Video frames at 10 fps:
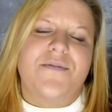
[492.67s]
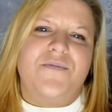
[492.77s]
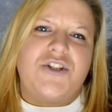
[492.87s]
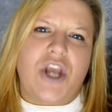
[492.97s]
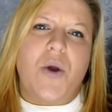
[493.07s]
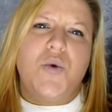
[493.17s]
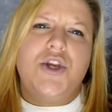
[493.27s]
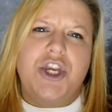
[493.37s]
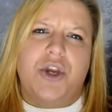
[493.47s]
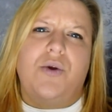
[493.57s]
Show
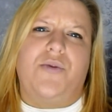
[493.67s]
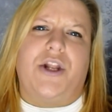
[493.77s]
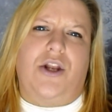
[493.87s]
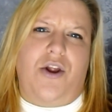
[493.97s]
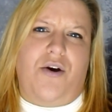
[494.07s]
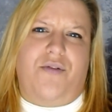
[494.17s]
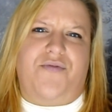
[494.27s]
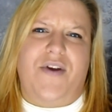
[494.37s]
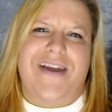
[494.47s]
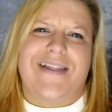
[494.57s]
you the love
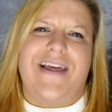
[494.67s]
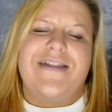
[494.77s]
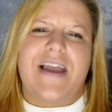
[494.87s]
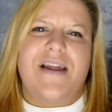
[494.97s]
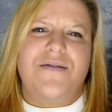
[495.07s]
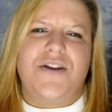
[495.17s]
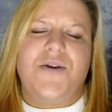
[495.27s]
and then